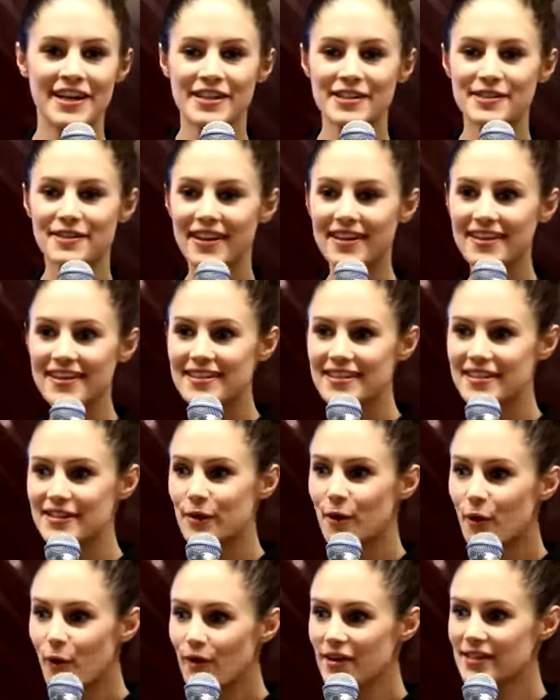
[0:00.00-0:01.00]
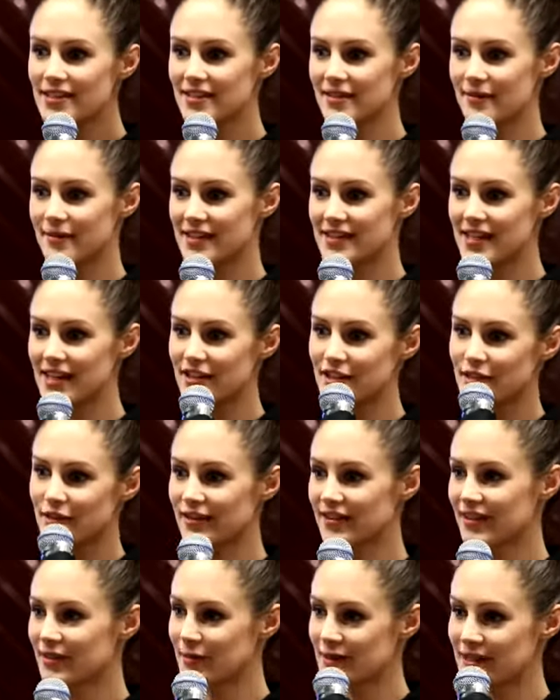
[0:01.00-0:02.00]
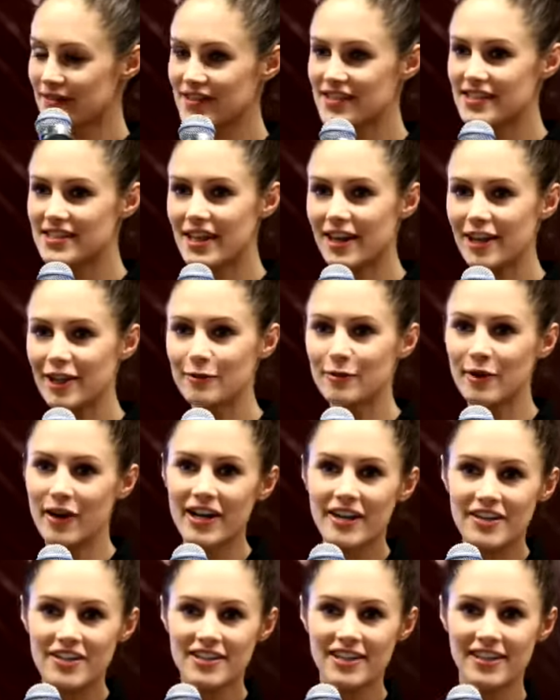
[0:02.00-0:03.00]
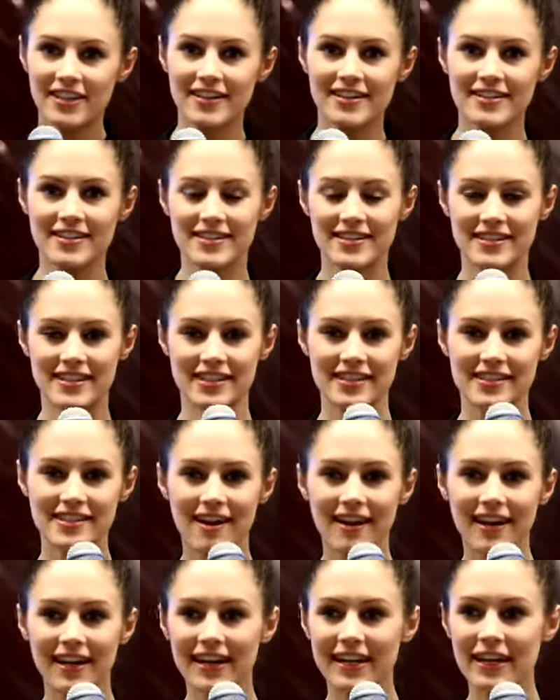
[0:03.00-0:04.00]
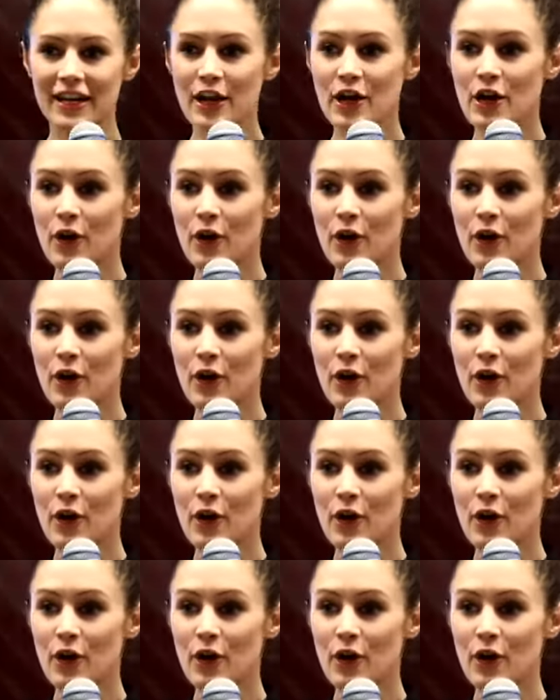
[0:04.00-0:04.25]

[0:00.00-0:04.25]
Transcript: So like, this is awesome. We started to a little bit of celebration. This is exciting.